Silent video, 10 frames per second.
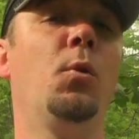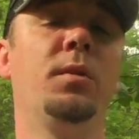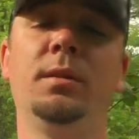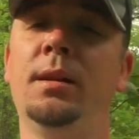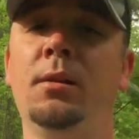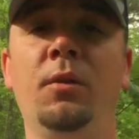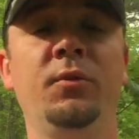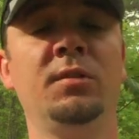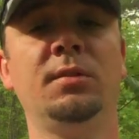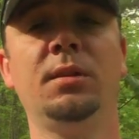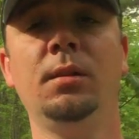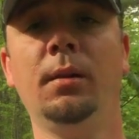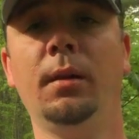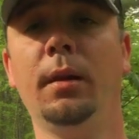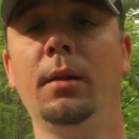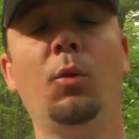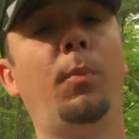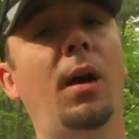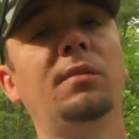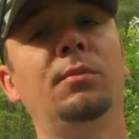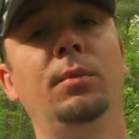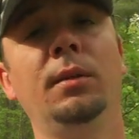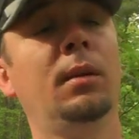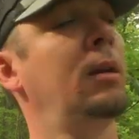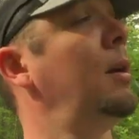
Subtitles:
or the deer don't feel secure in it, or possibly